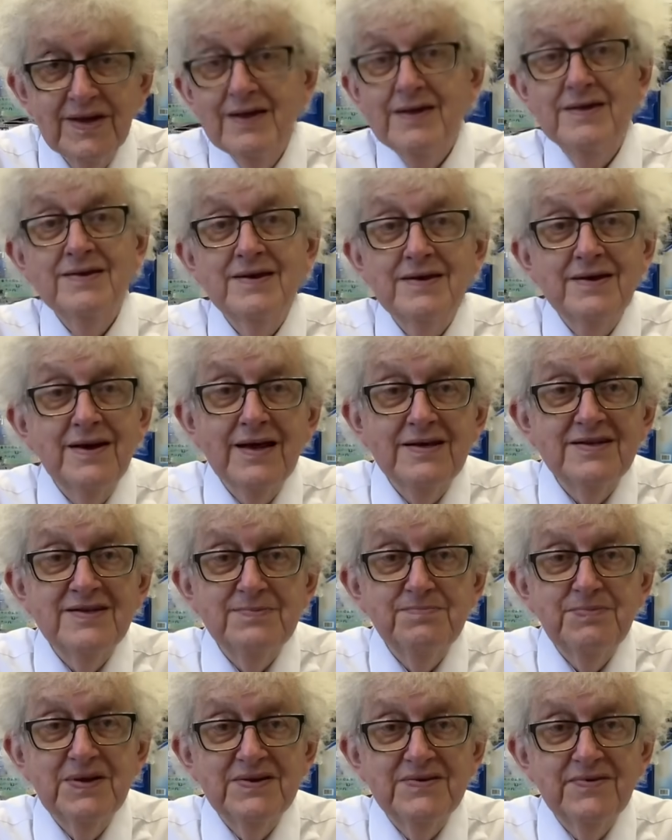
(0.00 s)
and a nice
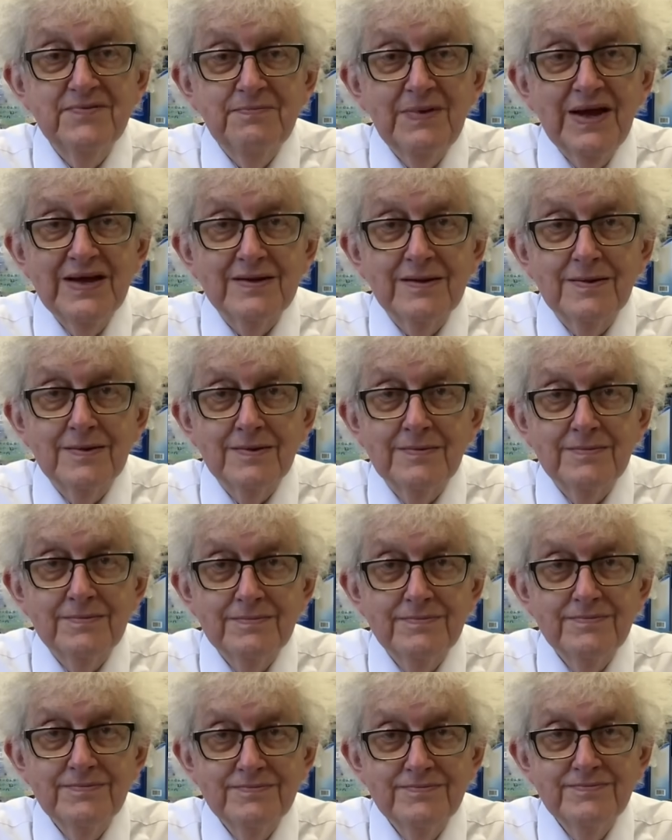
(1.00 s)
bit of metal,
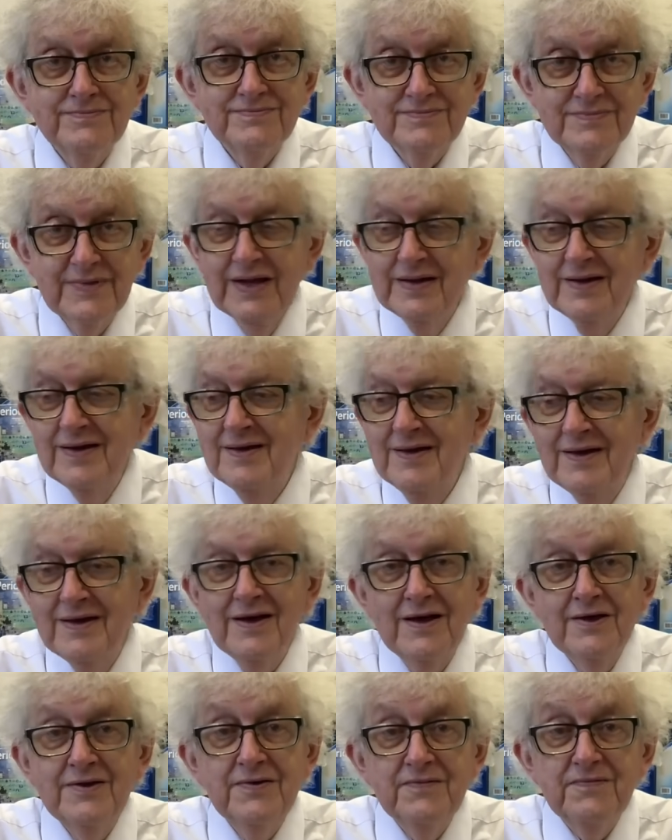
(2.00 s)

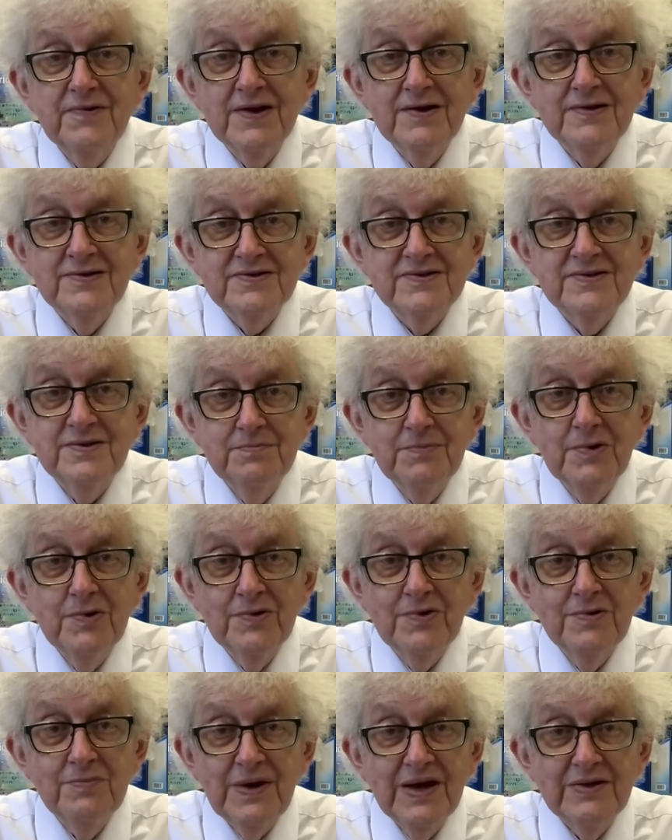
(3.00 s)
and you've learnt some
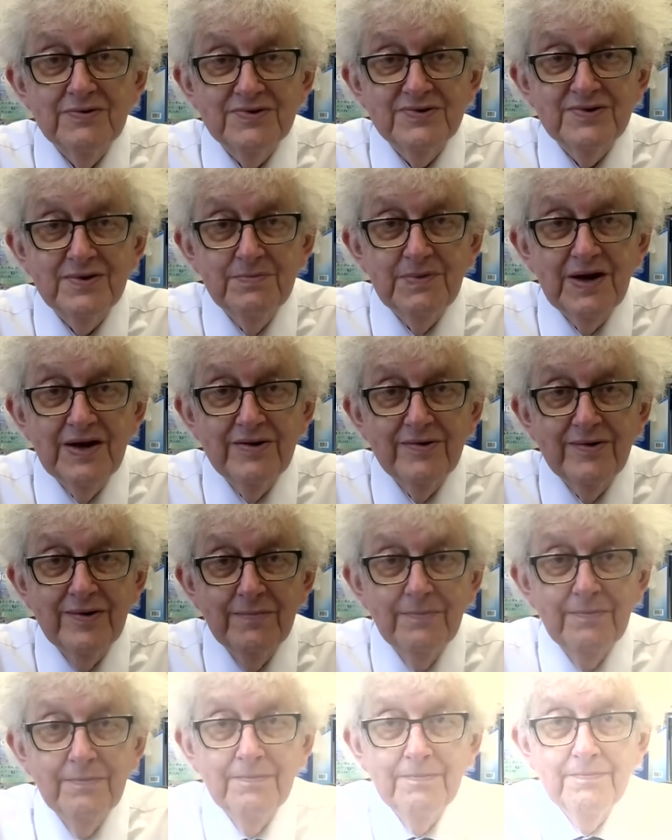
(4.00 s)
more about samarium.